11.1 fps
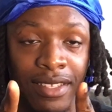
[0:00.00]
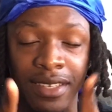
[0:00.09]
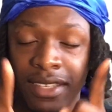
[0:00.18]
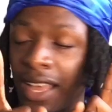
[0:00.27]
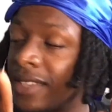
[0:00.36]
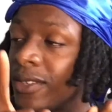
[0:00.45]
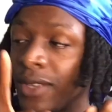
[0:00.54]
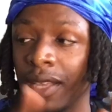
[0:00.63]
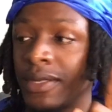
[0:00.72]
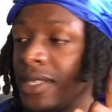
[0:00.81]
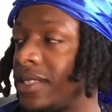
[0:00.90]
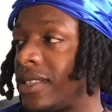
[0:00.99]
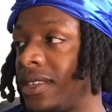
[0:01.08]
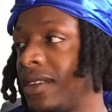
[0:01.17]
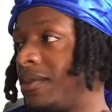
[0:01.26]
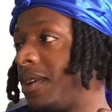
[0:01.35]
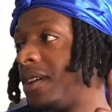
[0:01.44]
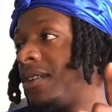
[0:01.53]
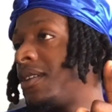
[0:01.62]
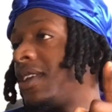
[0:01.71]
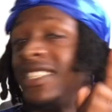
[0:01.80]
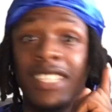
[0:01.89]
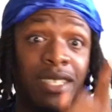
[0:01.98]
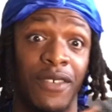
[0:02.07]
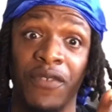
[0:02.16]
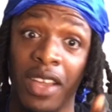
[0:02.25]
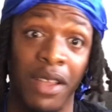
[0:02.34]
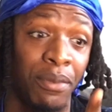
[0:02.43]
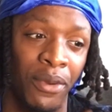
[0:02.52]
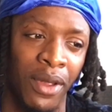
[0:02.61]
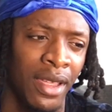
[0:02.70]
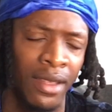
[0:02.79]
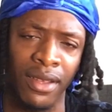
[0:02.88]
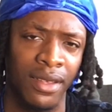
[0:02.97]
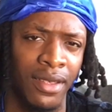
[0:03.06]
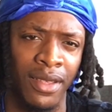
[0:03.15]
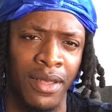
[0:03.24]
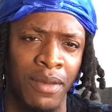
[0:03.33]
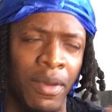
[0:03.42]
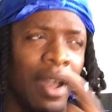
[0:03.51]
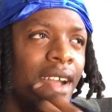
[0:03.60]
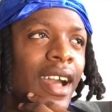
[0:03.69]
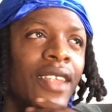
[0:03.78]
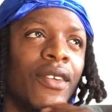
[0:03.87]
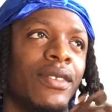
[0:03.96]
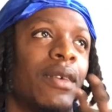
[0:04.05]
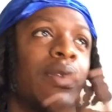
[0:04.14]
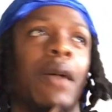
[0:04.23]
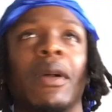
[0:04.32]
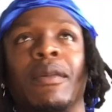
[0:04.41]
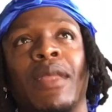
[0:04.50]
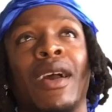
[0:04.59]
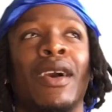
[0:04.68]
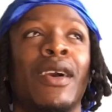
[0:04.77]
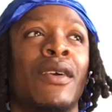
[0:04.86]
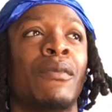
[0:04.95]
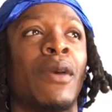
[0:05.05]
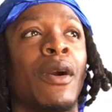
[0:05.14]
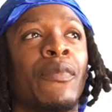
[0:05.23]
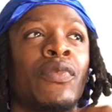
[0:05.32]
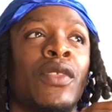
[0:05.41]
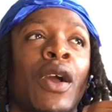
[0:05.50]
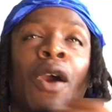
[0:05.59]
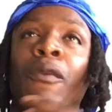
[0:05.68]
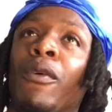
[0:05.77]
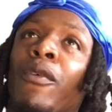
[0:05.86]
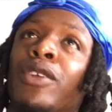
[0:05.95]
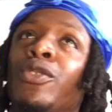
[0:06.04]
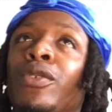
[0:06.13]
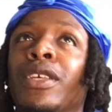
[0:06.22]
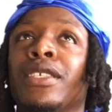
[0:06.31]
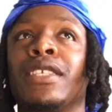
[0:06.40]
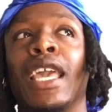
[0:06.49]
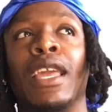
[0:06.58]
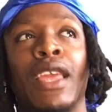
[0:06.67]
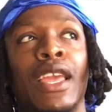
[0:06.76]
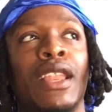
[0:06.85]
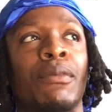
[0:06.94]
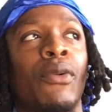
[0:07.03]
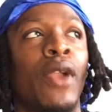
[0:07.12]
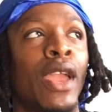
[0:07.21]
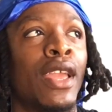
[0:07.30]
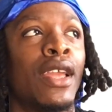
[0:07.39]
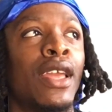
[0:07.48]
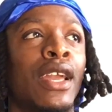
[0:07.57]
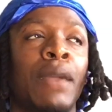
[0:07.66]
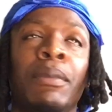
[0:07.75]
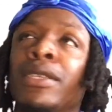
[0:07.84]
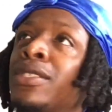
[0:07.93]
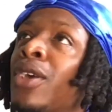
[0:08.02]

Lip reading: y'all so damn sensitive, bro. It's just a fucking prank. But I know some of y'all might be like, what you could say in the prank could be